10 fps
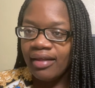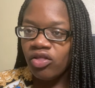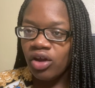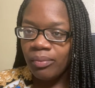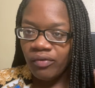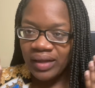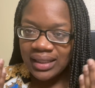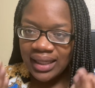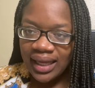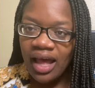they're moving
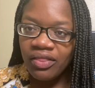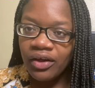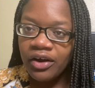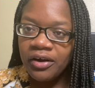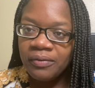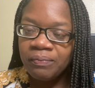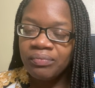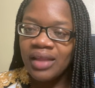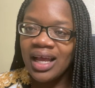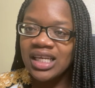together,
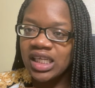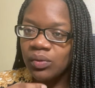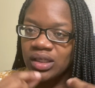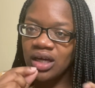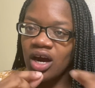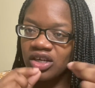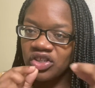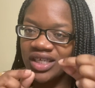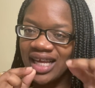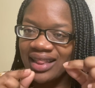and so it's harder
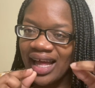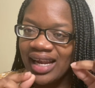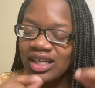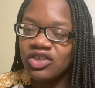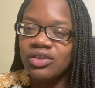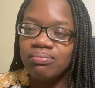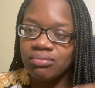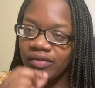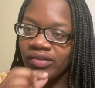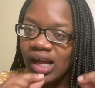to get that in,
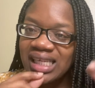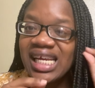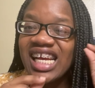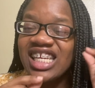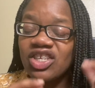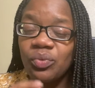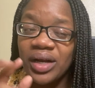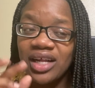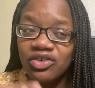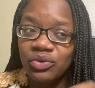the floss in. So
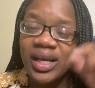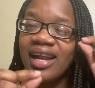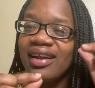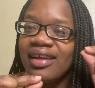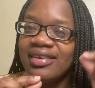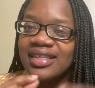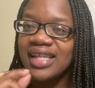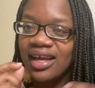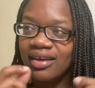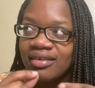when I do get it in, it's
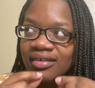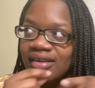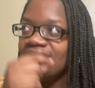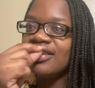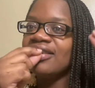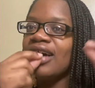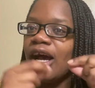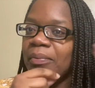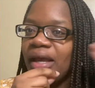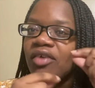like
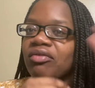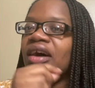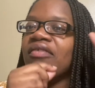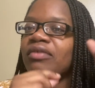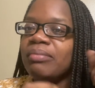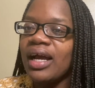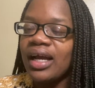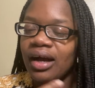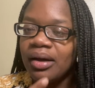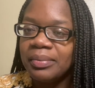I'm being rough in my
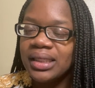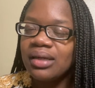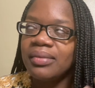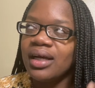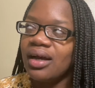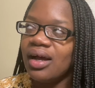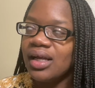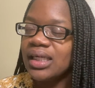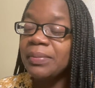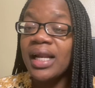gums. Oh my
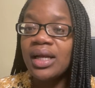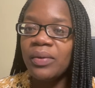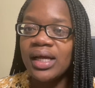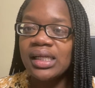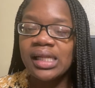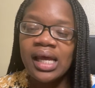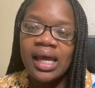gosh. But anyways,